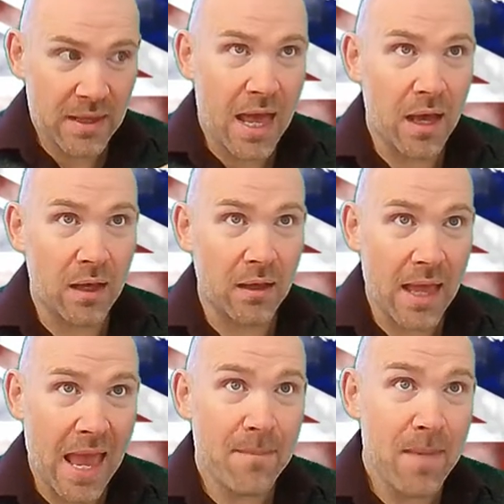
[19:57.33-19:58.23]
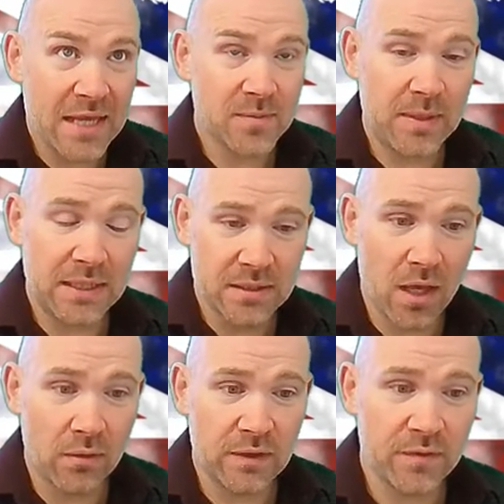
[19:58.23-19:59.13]
uh, MSPs that
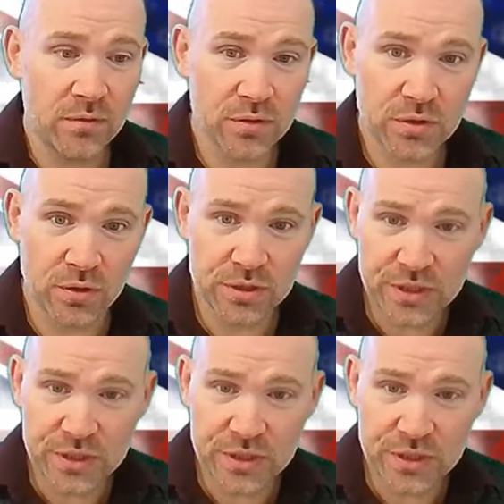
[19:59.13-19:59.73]
only vote on Scottish